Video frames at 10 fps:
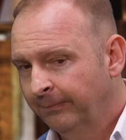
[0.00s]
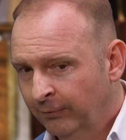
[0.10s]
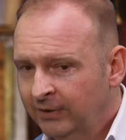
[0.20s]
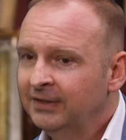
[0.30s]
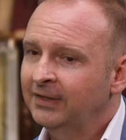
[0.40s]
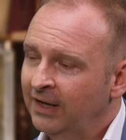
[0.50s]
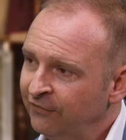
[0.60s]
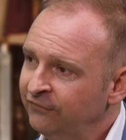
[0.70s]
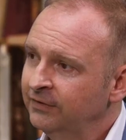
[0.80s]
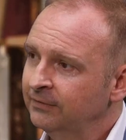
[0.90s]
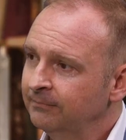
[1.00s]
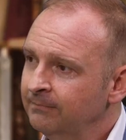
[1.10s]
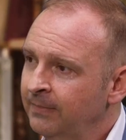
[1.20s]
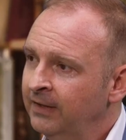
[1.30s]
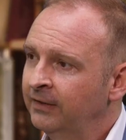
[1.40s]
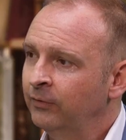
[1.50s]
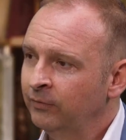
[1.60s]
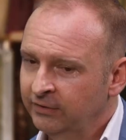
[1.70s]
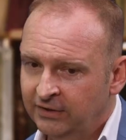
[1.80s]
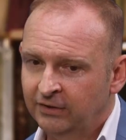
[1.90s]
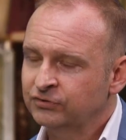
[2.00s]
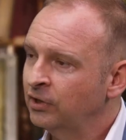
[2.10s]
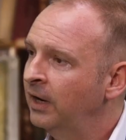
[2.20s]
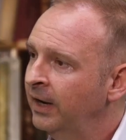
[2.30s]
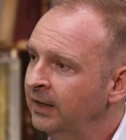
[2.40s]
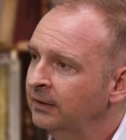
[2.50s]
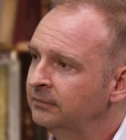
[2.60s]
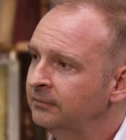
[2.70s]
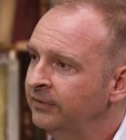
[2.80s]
put in the effort and they really are trying,